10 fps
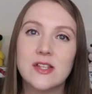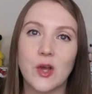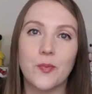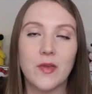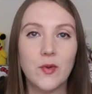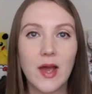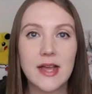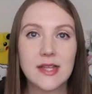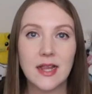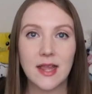So if you
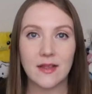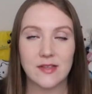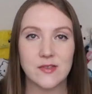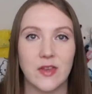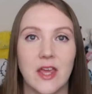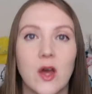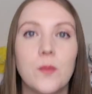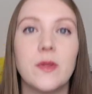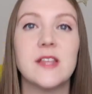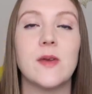guys like this video,
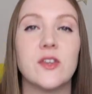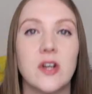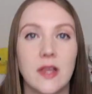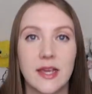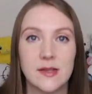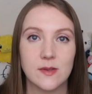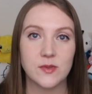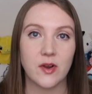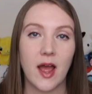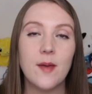please make sure to like and
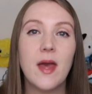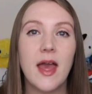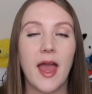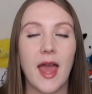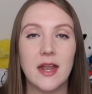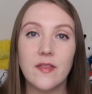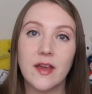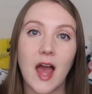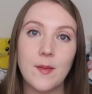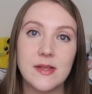subscribe. And in
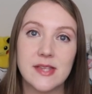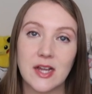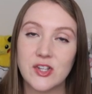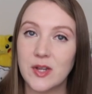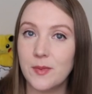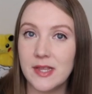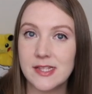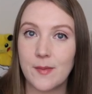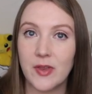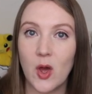the comment section, please
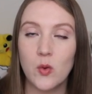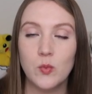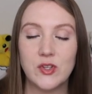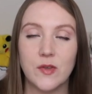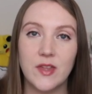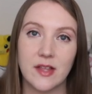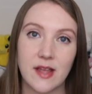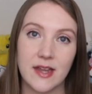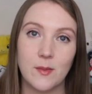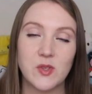let me know which of these
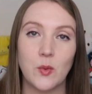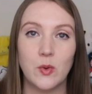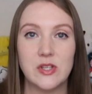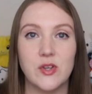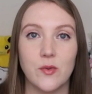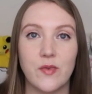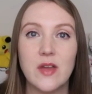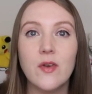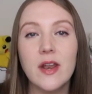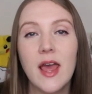items was your
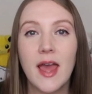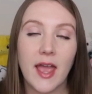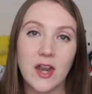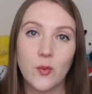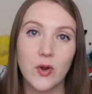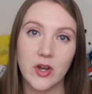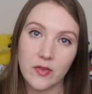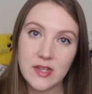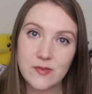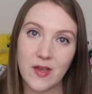favorite and or your
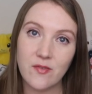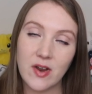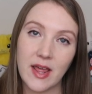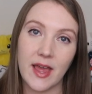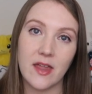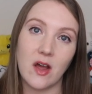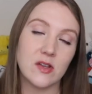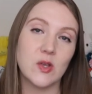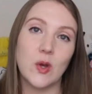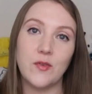least favorite. And
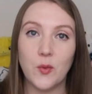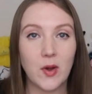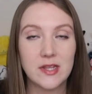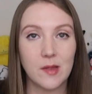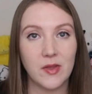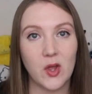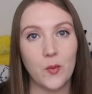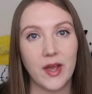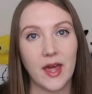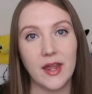also, if you want to let me know
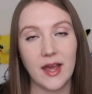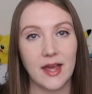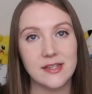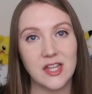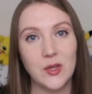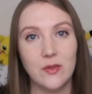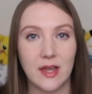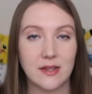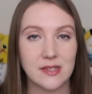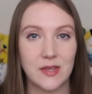what kind of content you'd
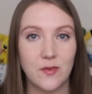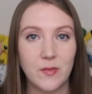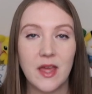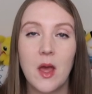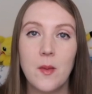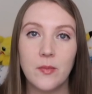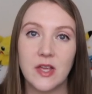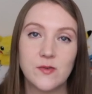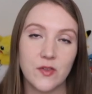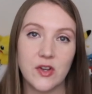like to see from me,
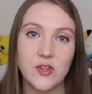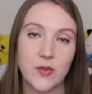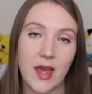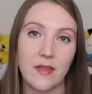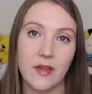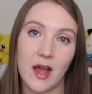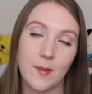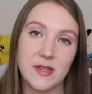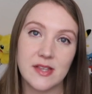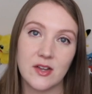please feel free to do that in the
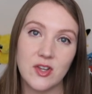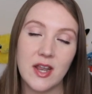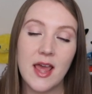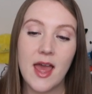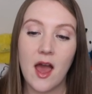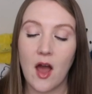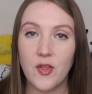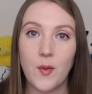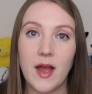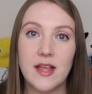comment section.
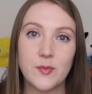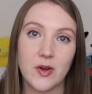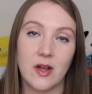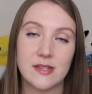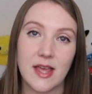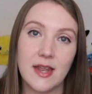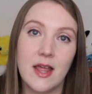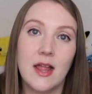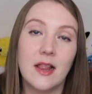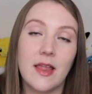Otherwise, we are all set.
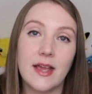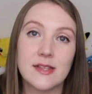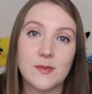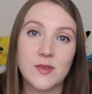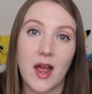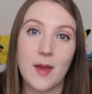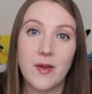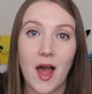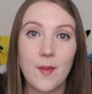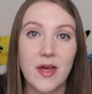Like,
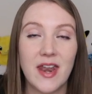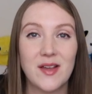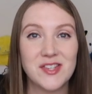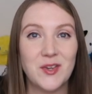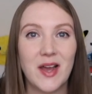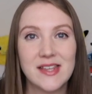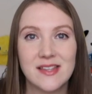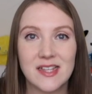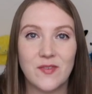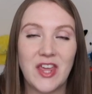subscribe, comment, and I'll see you guys in
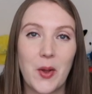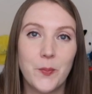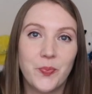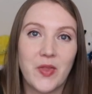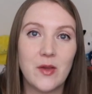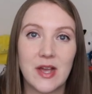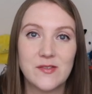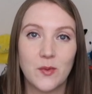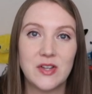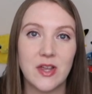the next video. Thank you
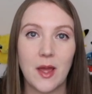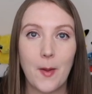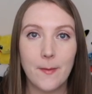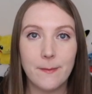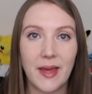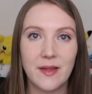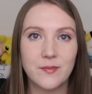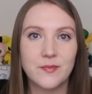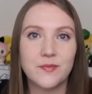guys for watching. Bye.